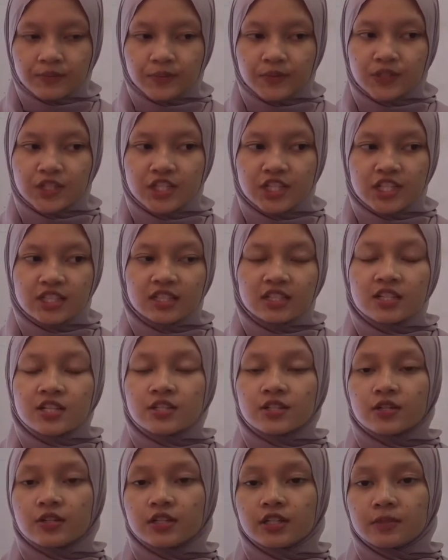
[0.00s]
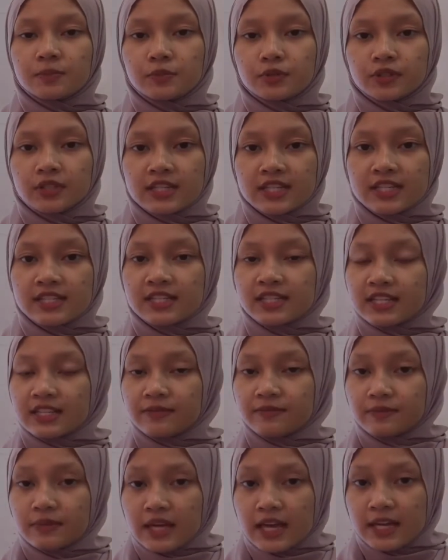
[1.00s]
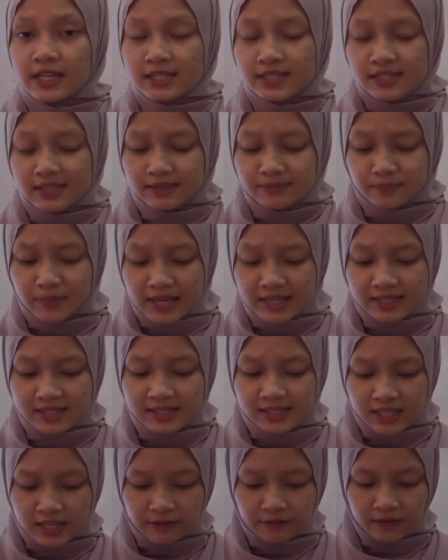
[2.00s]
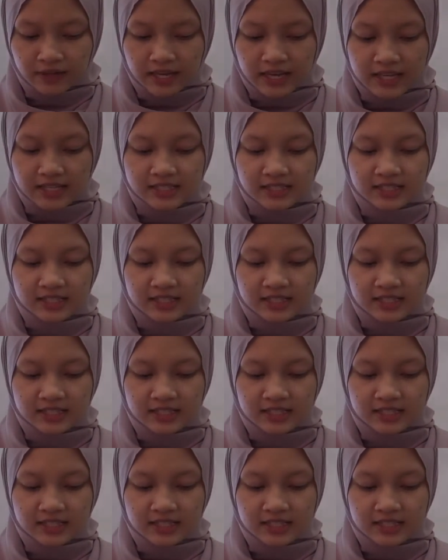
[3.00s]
Digital storybook is inexpensive as